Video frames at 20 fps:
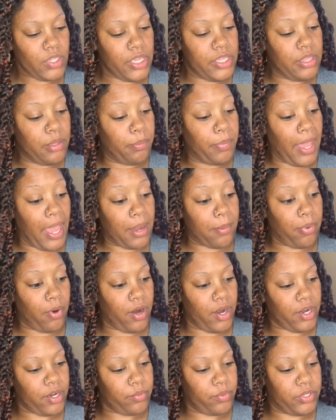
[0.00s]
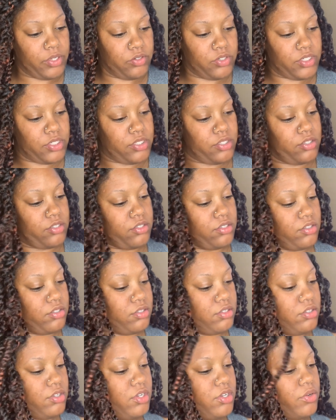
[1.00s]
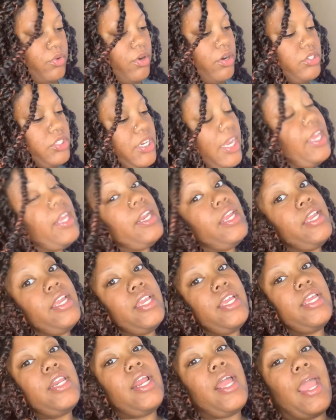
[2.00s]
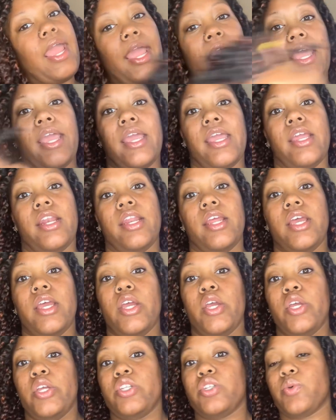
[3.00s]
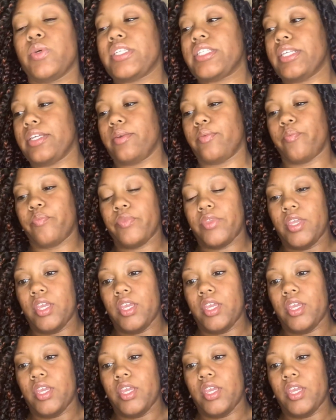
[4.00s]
in the back part, when you just crochet it in and twist it,